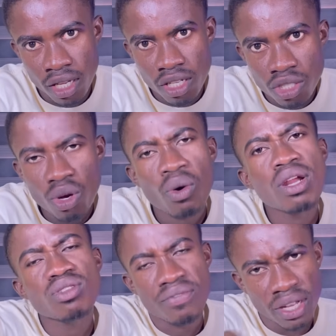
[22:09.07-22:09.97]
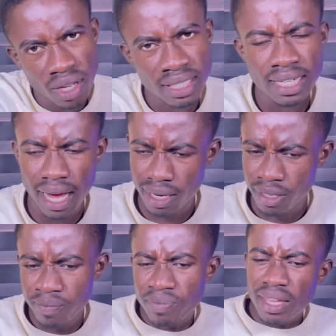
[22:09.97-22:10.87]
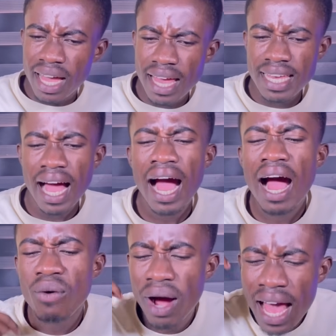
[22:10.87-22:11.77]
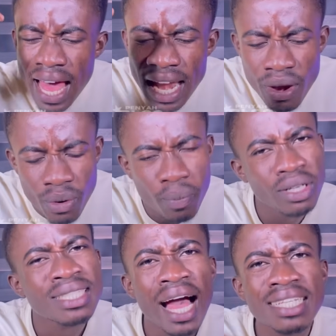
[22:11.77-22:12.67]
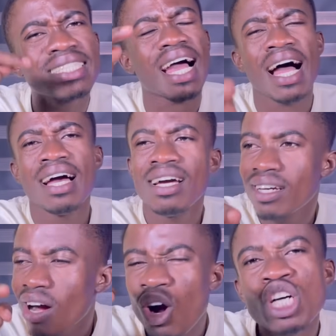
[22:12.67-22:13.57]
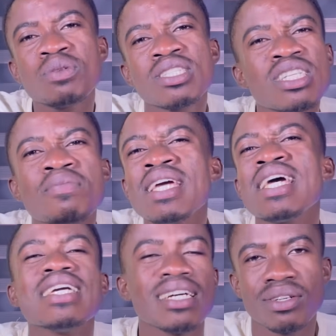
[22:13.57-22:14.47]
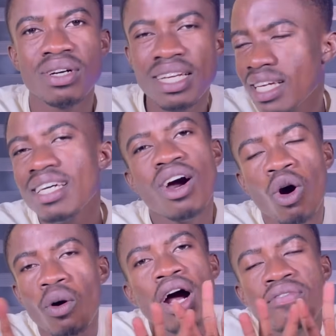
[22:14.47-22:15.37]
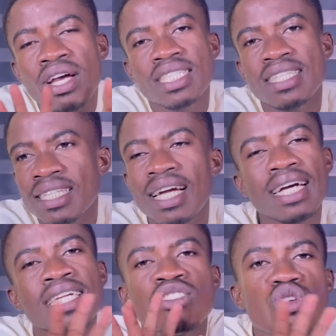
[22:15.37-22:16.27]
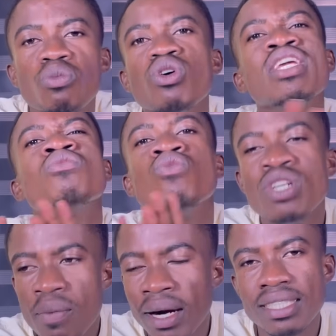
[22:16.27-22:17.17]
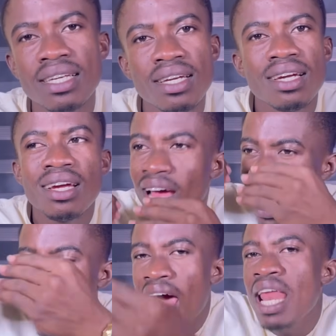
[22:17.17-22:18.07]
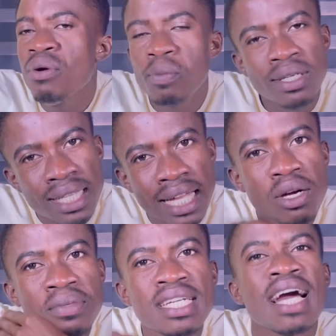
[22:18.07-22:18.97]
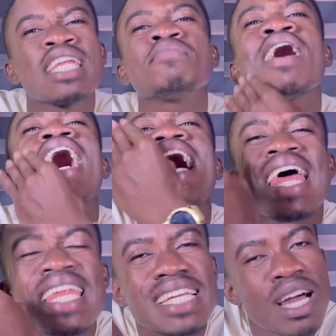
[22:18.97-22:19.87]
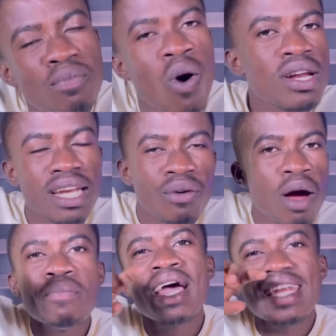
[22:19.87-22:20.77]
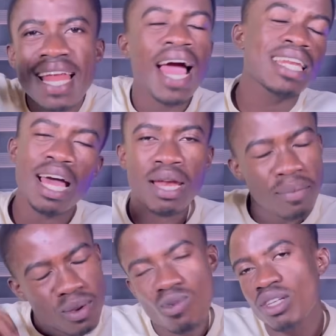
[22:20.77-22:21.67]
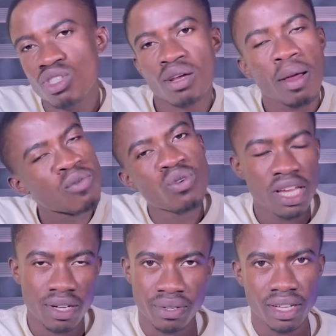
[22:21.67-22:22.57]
So according to Afia Schwar, how early reportage hospital be ye no. O Afia Schwar say na ka Daddy Lumba onye nwu but early reportage omdin ka de ba early in the morning around 9 na me mu aso de me hu ye no.